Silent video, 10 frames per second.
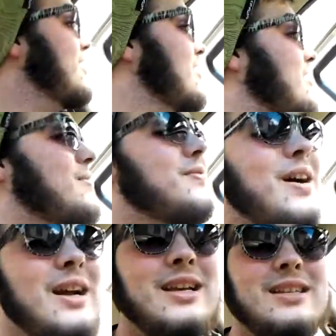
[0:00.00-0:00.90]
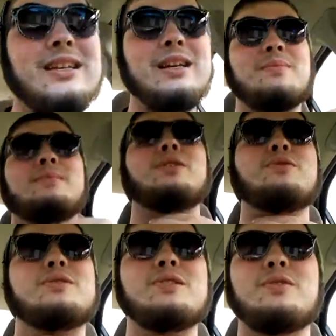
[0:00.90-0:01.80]
off, I guess, like
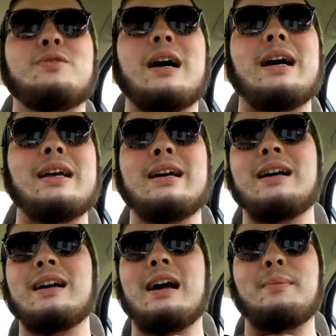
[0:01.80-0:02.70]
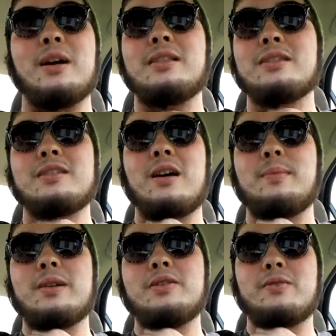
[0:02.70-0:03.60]
most do. I bought the
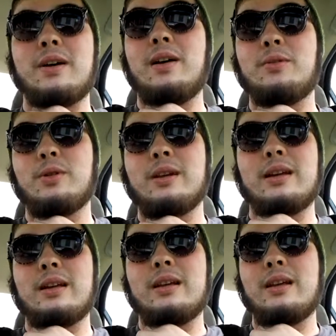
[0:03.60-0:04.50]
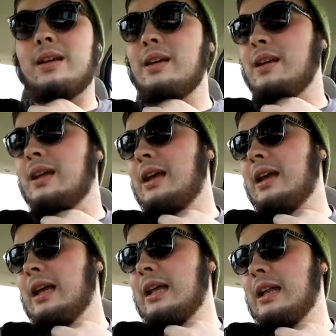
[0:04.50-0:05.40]
zombie survival guide,
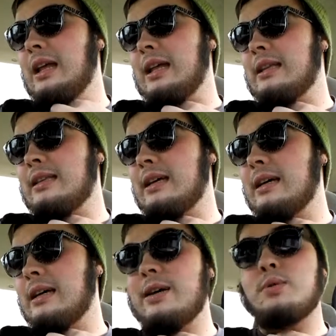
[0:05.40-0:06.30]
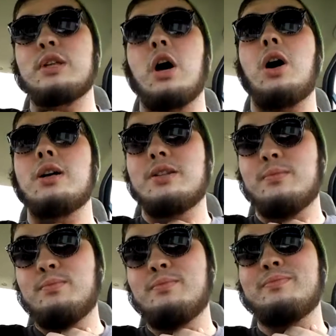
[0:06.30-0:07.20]
and it was
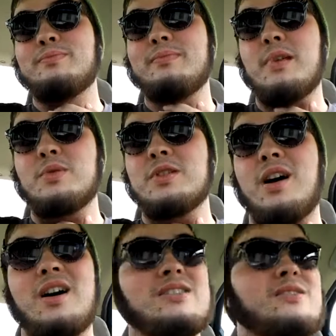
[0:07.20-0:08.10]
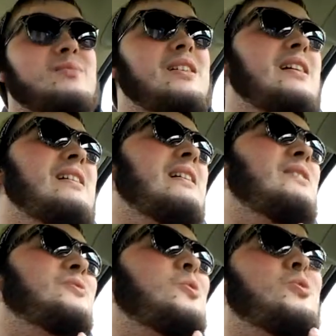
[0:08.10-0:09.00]
awesome. It was awesome.
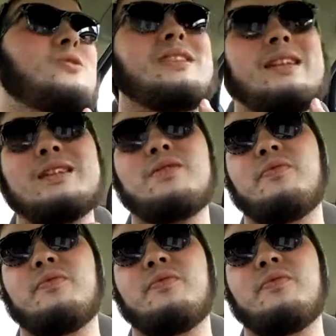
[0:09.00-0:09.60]
Of course, it is